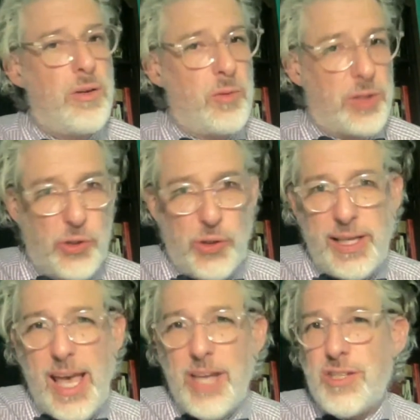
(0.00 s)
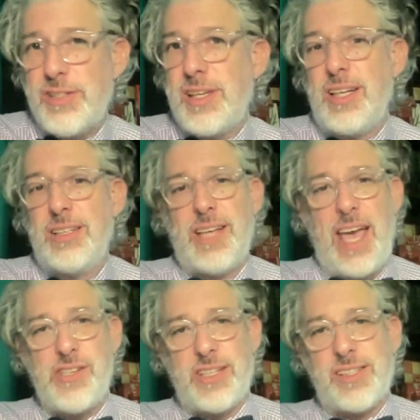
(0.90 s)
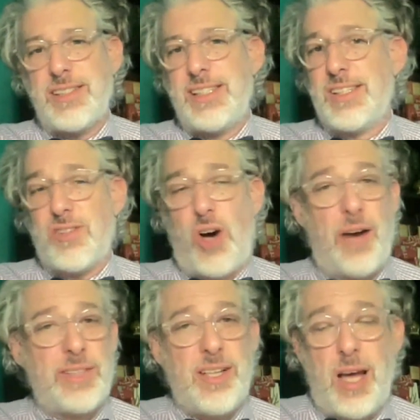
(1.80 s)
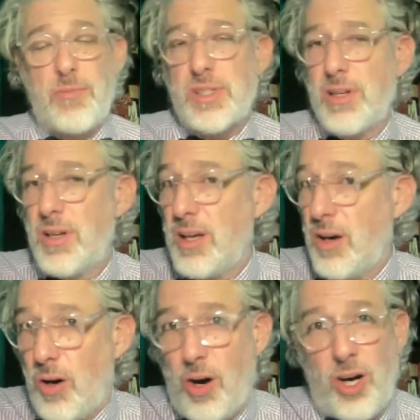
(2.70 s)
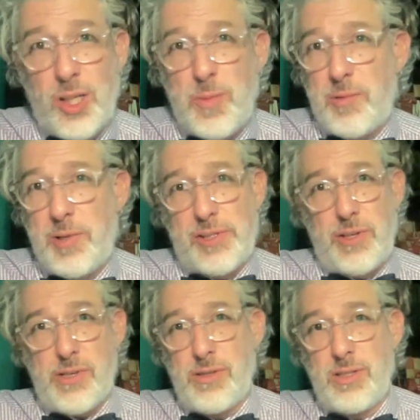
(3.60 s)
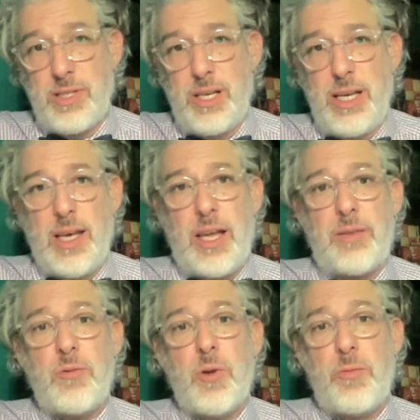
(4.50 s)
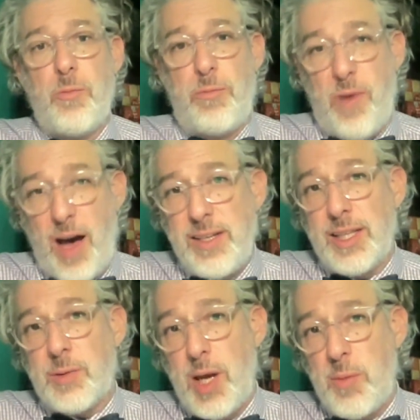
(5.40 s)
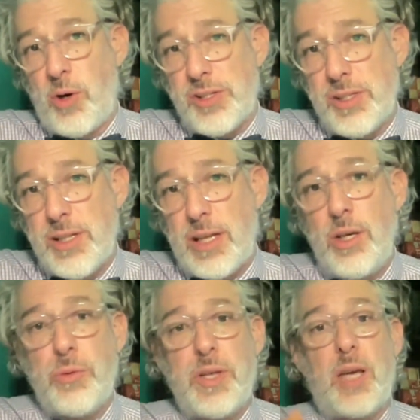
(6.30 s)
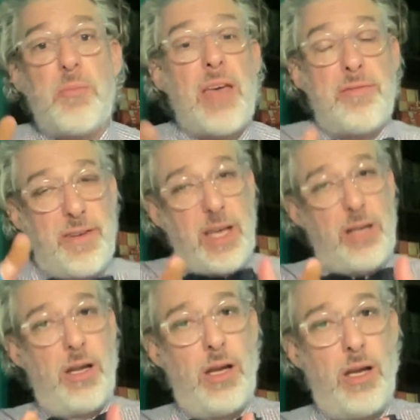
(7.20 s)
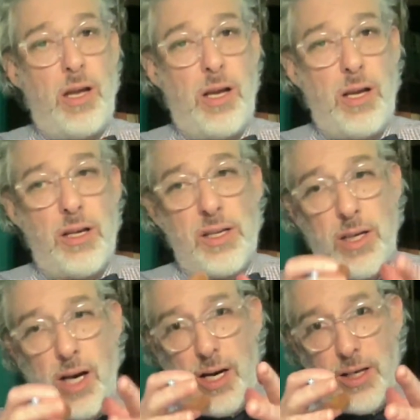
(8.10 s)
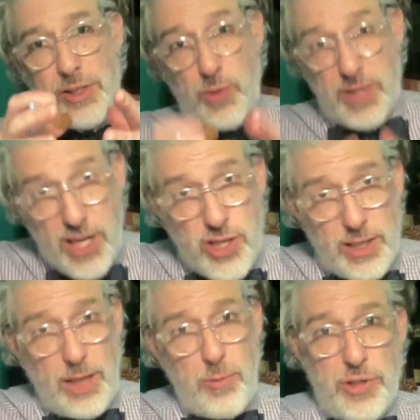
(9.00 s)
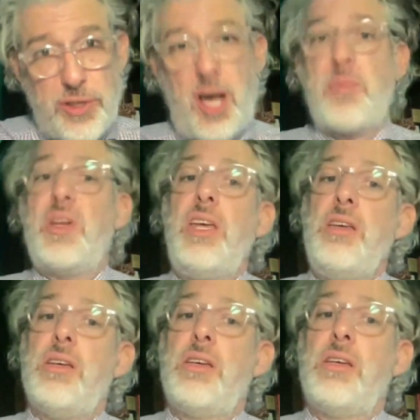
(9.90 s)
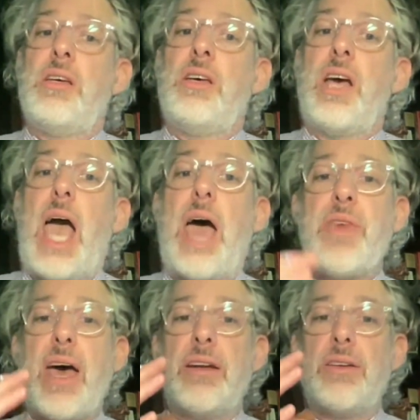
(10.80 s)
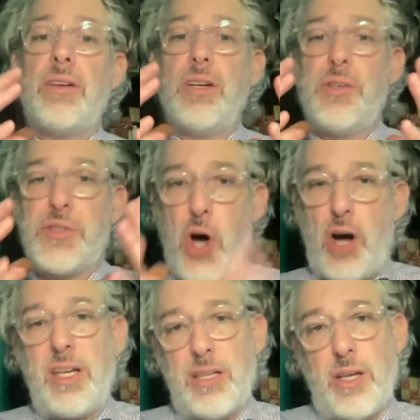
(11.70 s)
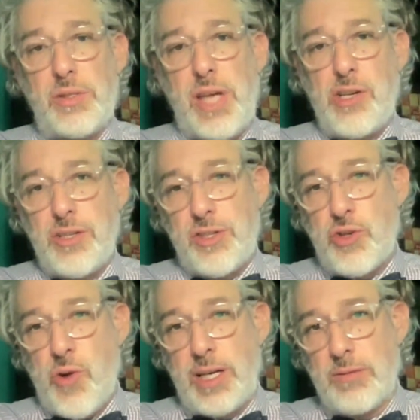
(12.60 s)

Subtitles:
Recruiting agents is oftentimes all about research and finding the right person that you think may fit strategically with your company, and then talking to those agents and trying